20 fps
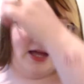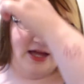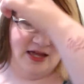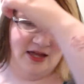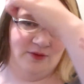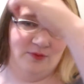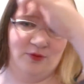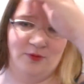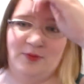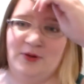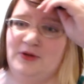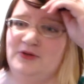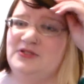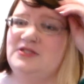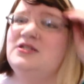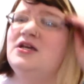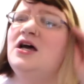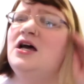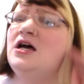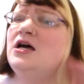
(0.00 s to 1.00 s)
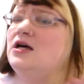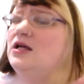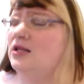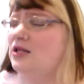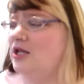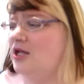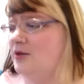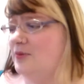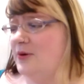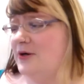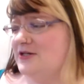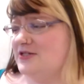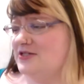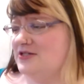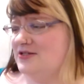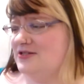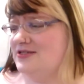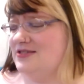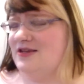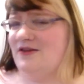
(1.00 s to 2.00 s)
I will post a lot of
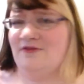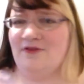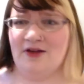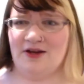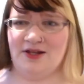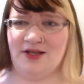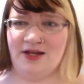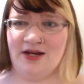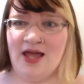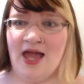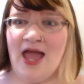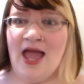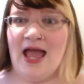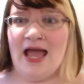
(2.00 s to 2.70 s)
personal stuff on it